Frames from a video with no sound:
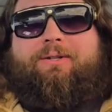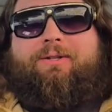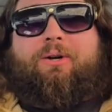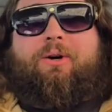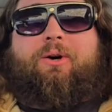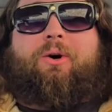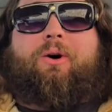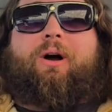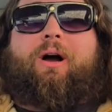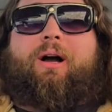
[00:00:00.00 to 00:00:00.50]

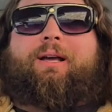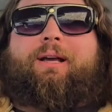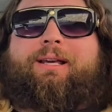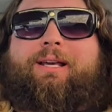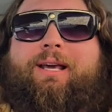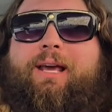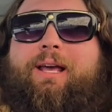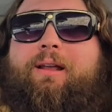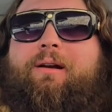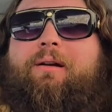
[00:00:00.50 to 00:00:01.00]
So
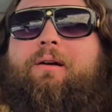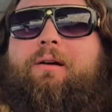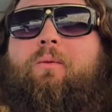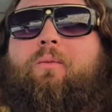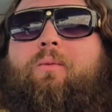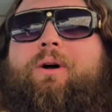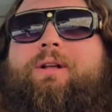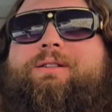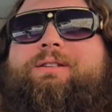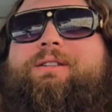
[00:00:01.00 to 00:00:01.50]

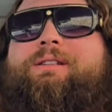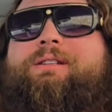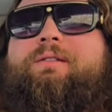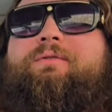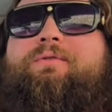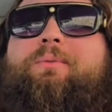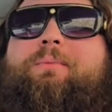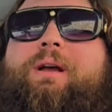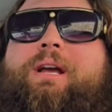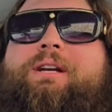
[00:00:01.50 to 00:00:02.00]
again, once
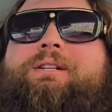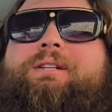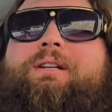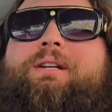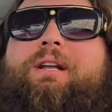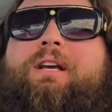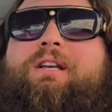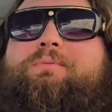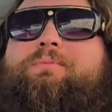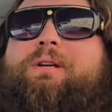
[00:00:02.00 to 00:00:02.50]
this
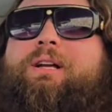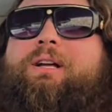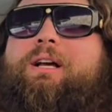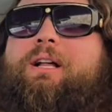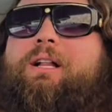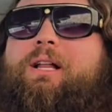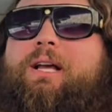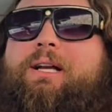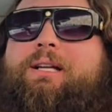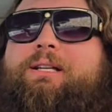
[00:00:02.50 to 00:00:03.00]
information has
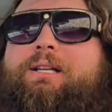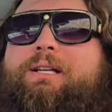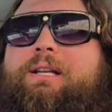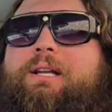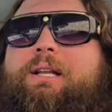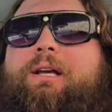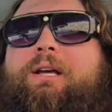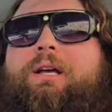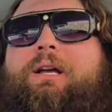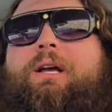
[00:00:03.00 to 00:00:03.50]
been
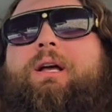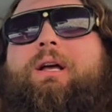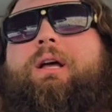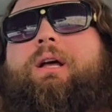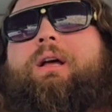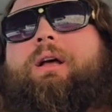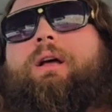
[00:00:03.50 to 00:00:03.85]
collected,